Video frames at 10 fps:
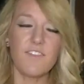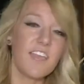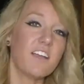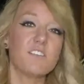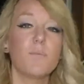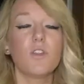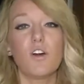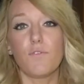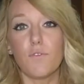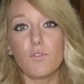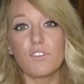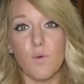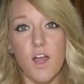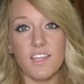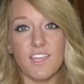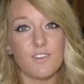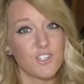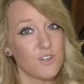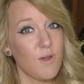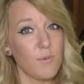They got to put on full SWAT gear,
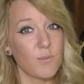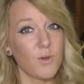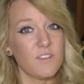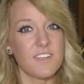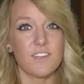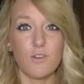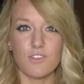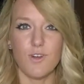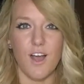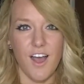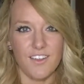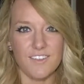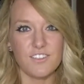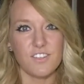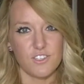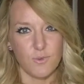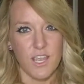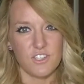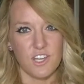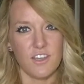shoot rubber bullets, and go into a hostage
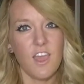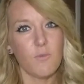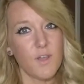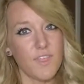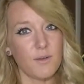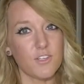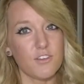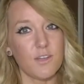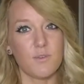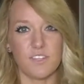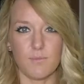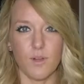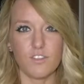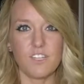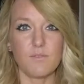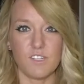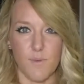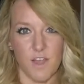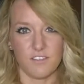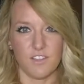situation. What they were doing was the Emergency
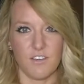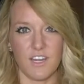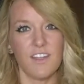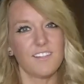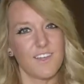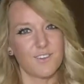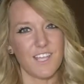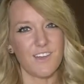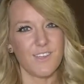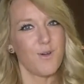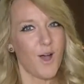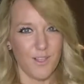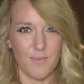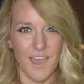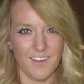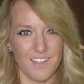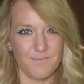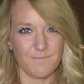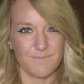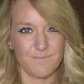Response Unit. Let her tell you all about it.